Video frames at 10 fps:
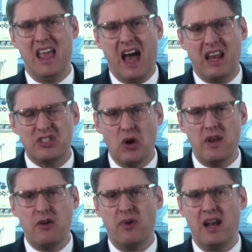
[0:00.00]
And it's
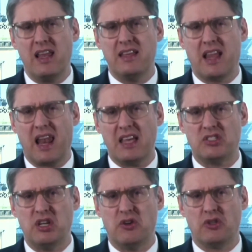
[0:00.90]
only really in the
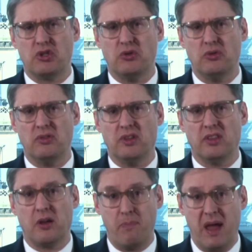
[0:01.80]
last year or two that the
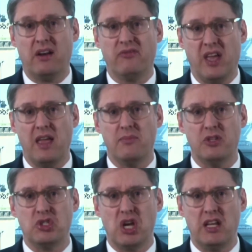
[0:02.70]
competitive game
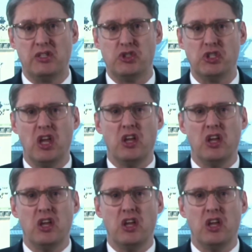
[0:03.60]
has changed.